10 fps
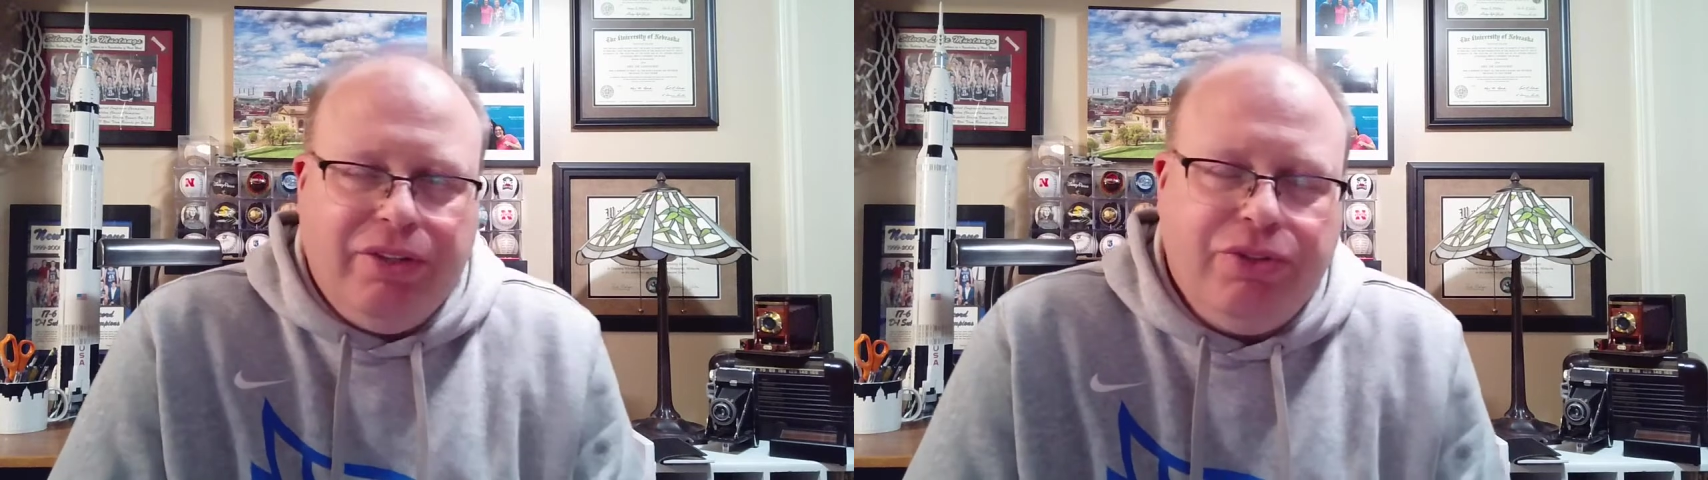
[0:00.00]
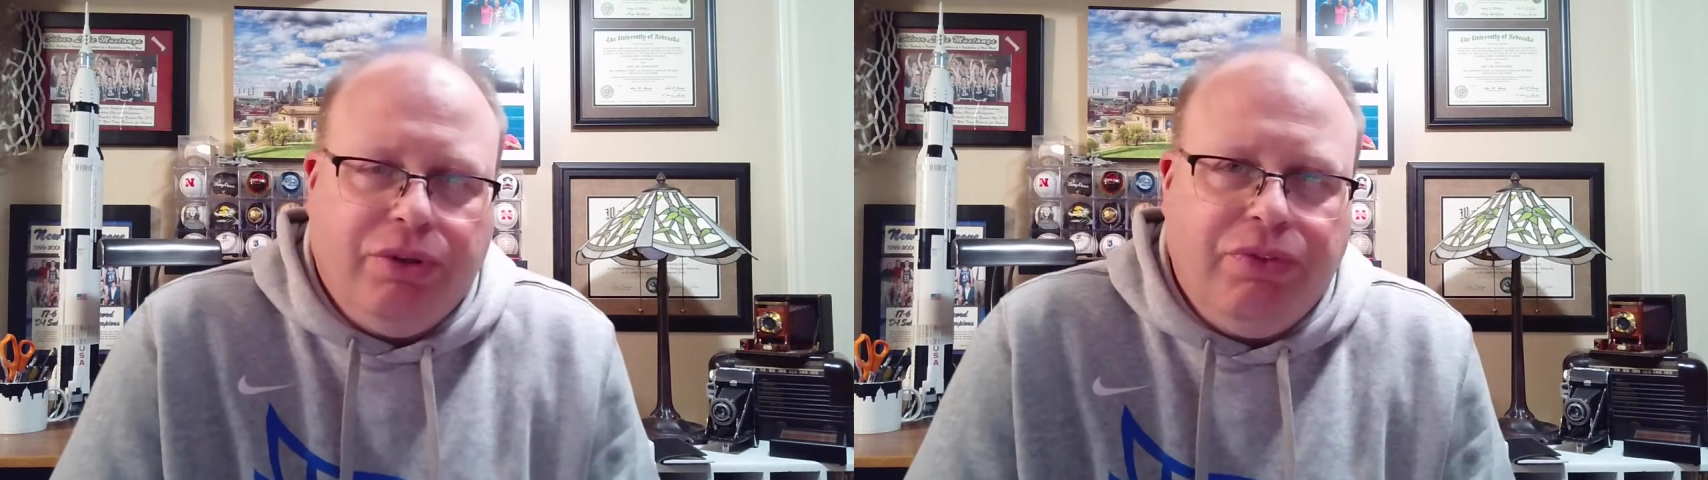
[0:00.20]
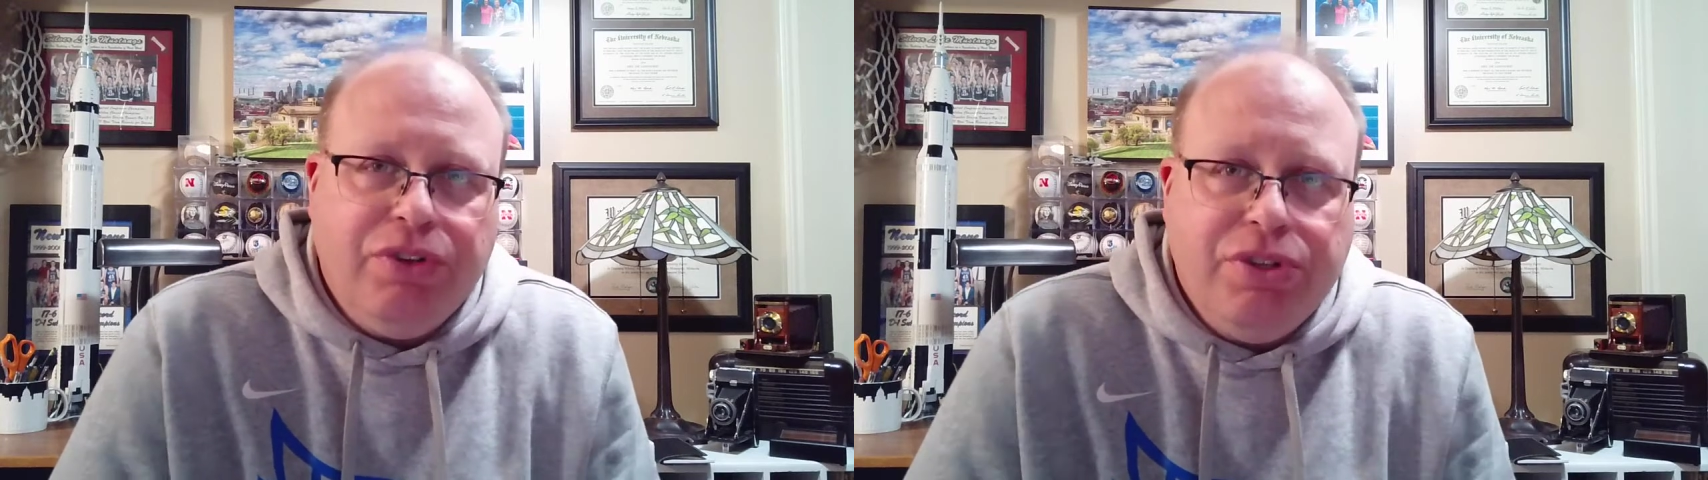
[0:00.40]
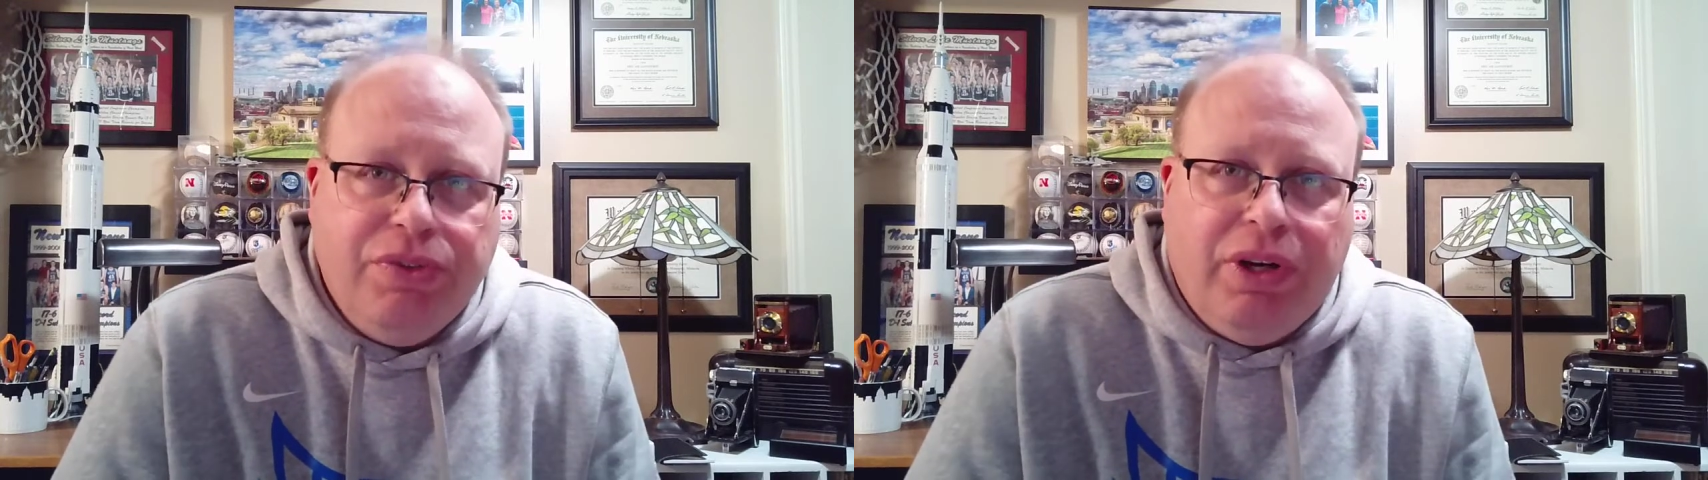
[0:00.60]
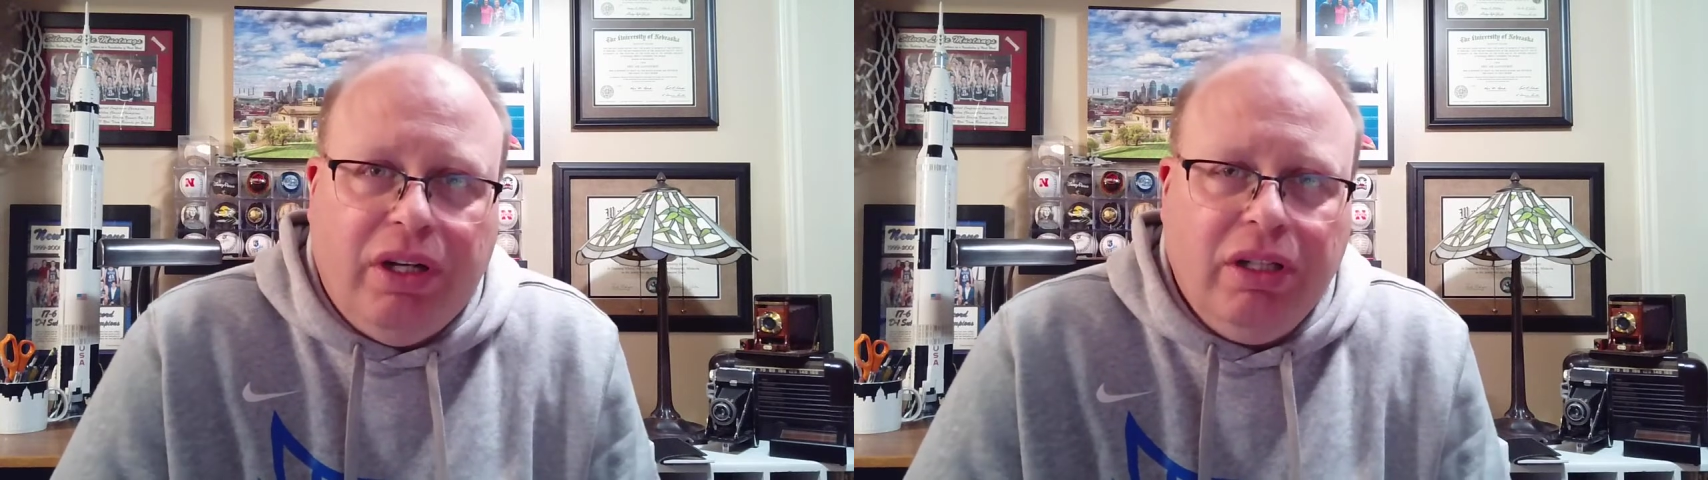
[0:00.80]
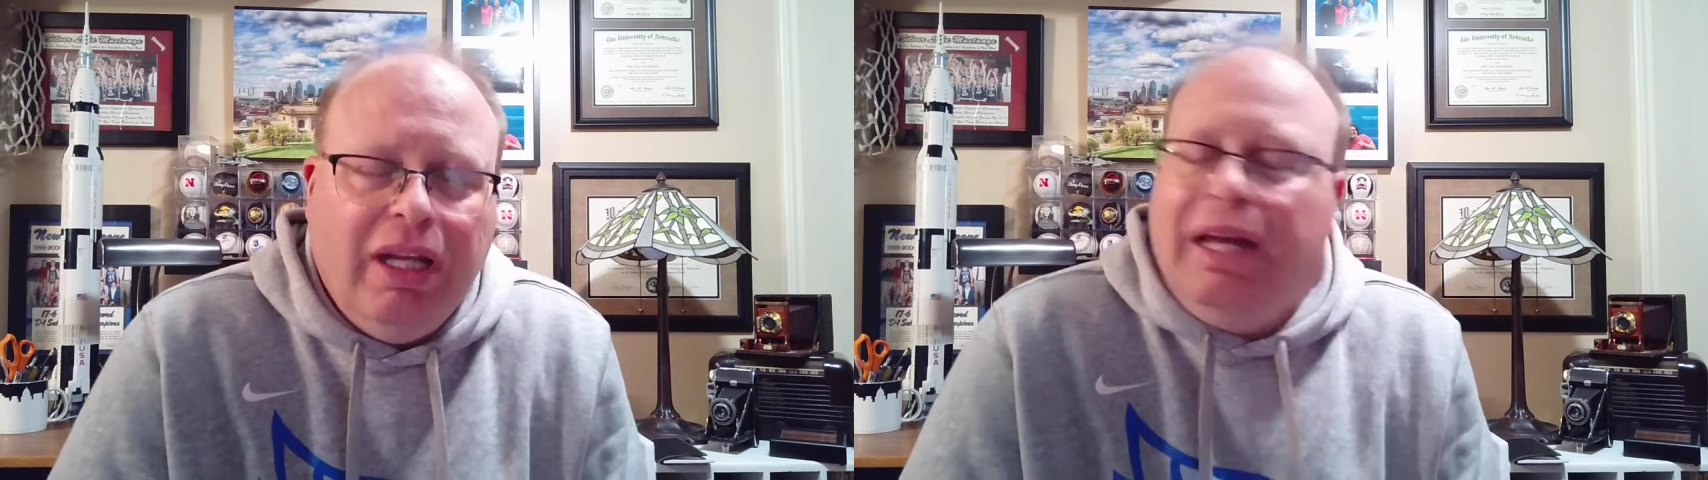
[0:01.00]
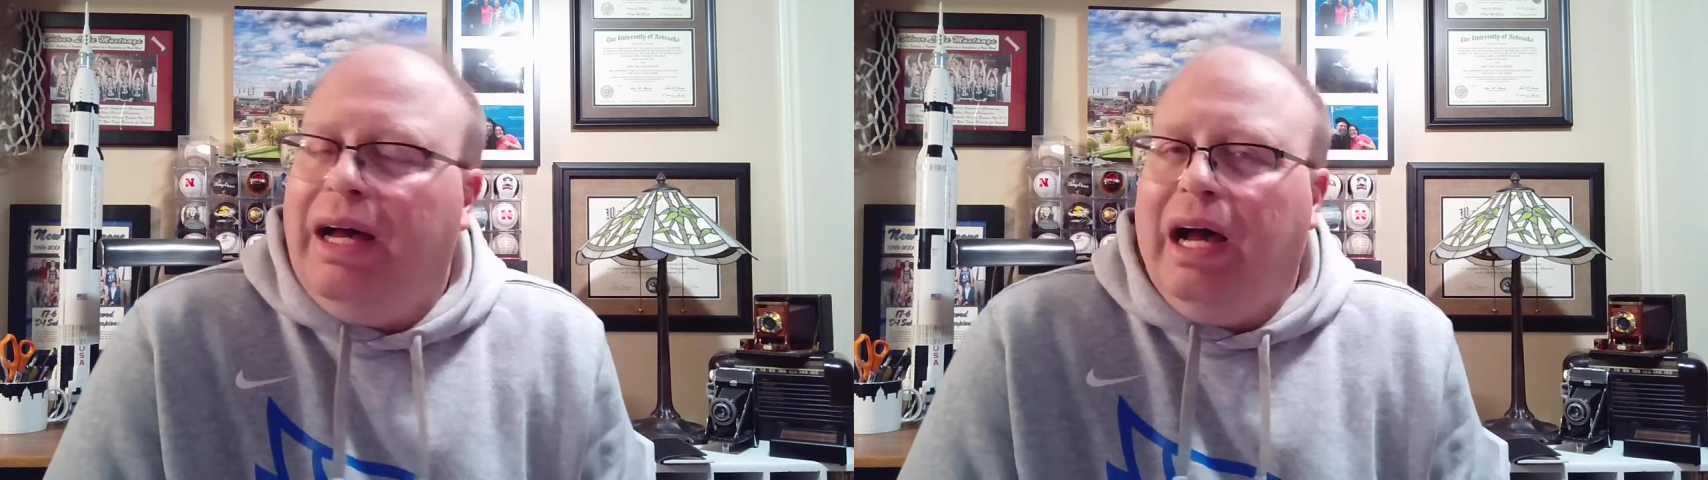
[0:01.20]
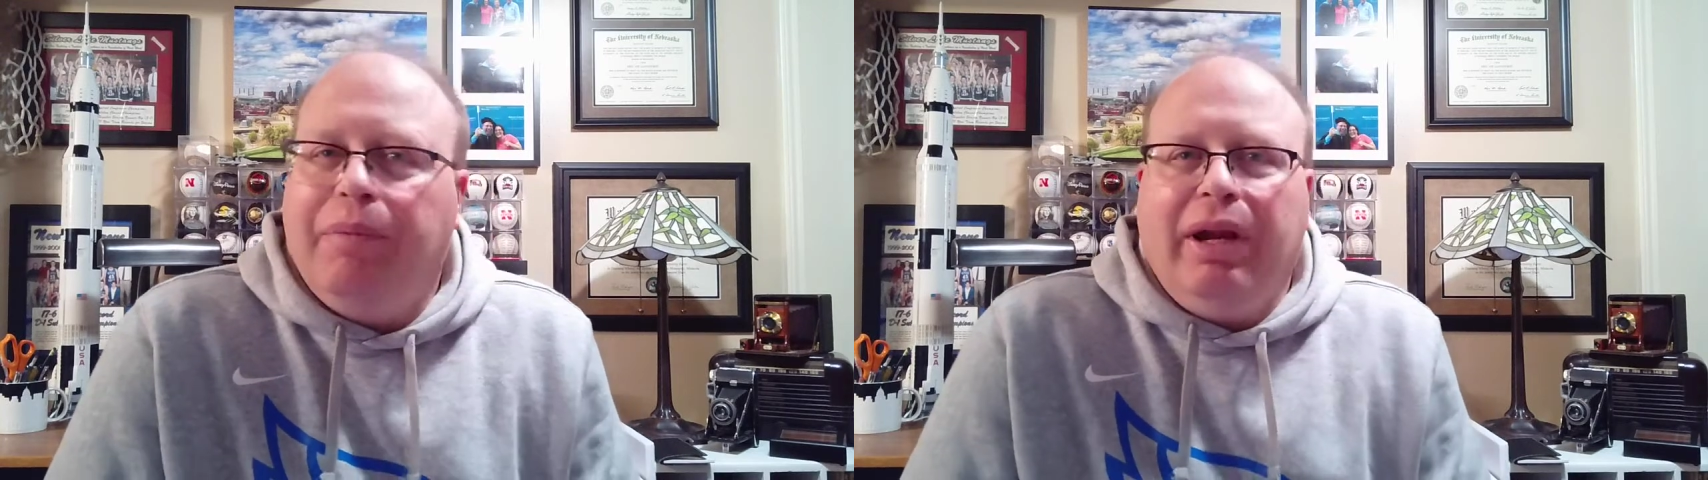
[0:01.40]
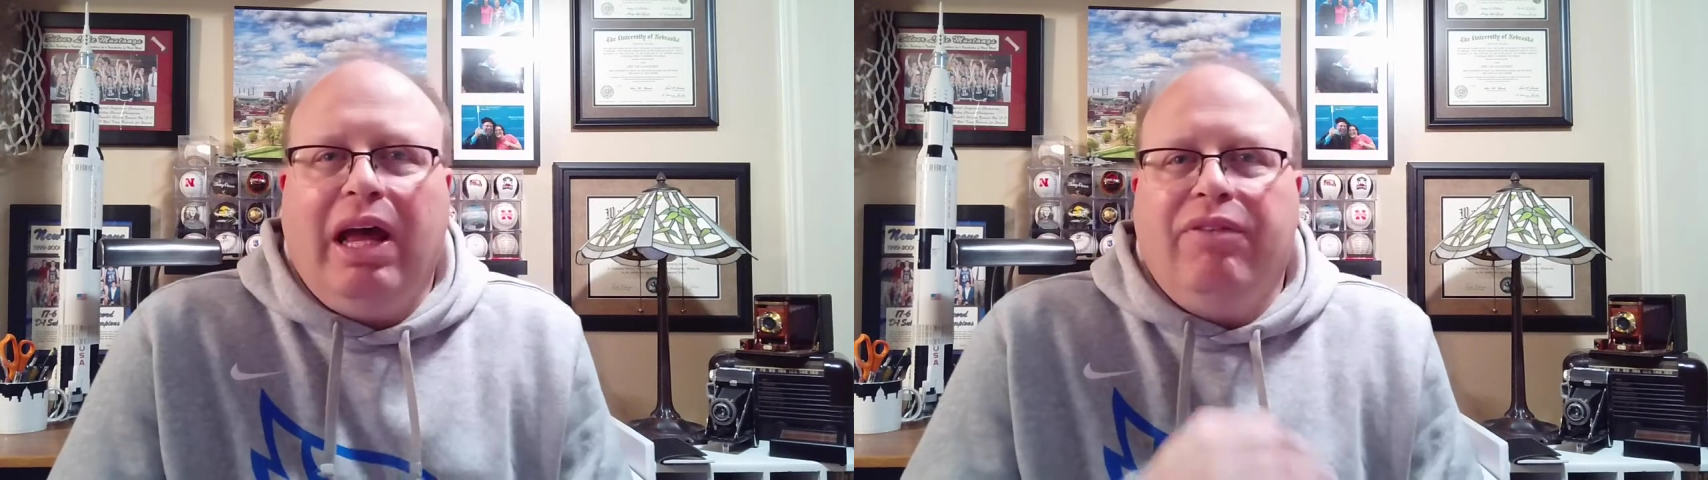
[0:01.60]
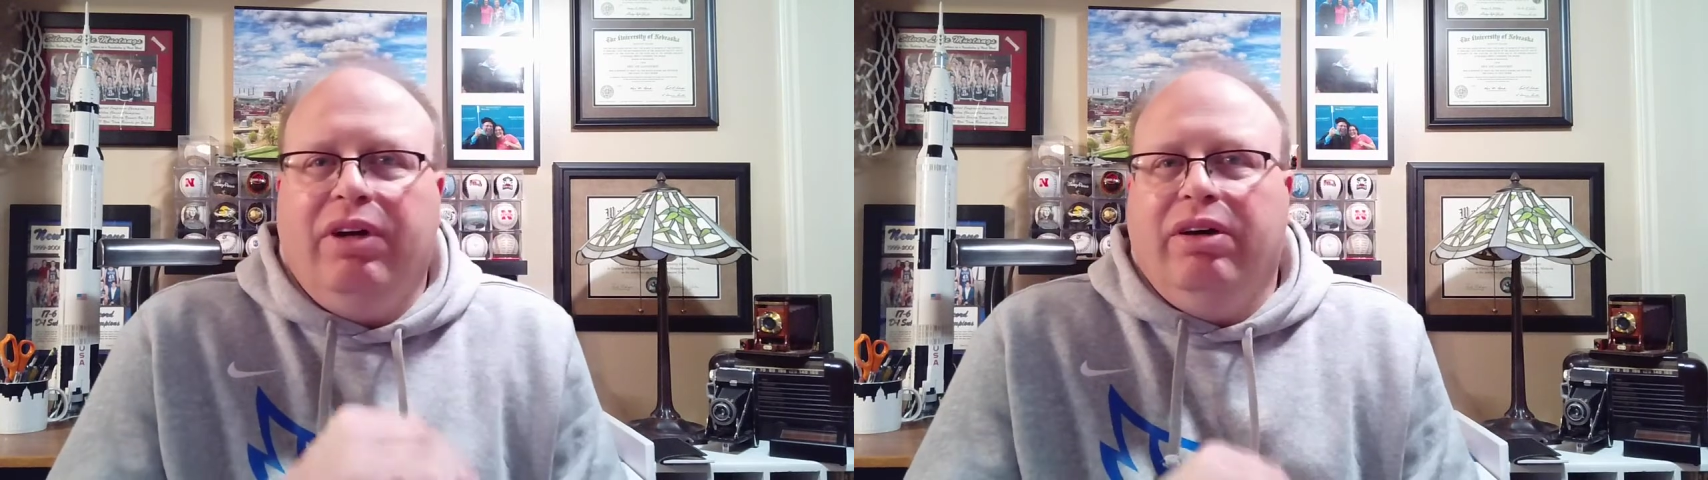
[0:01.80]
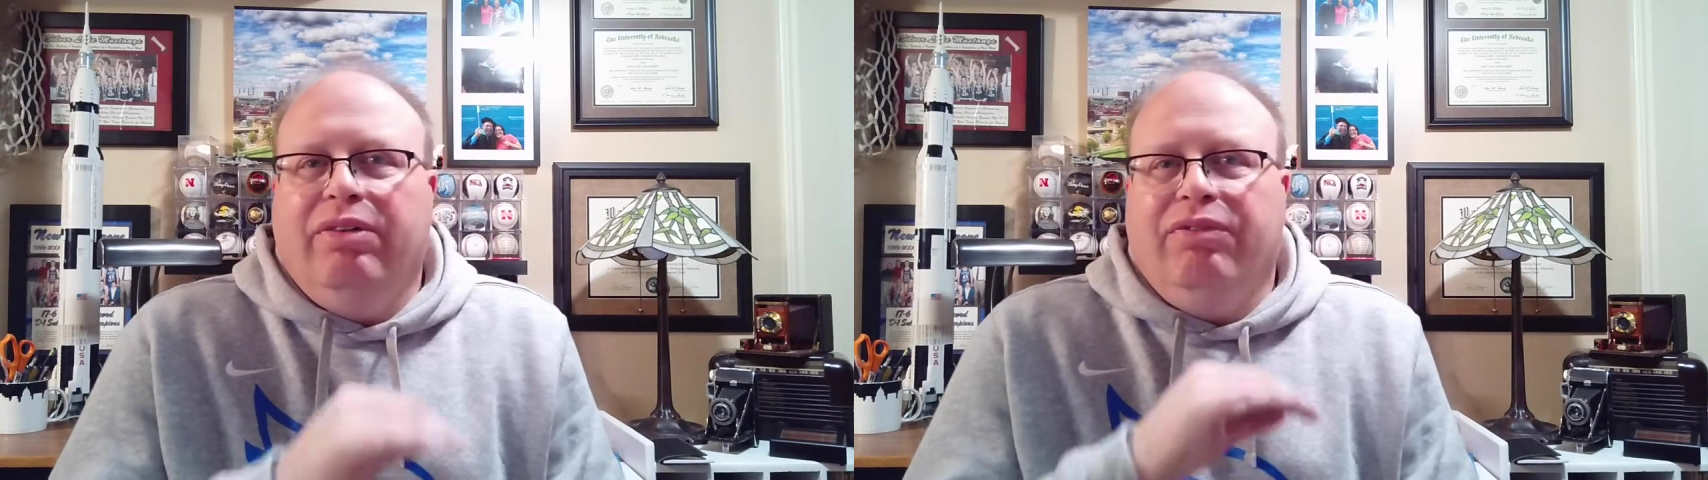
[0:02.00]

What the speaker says: So first of all, I'm going to have a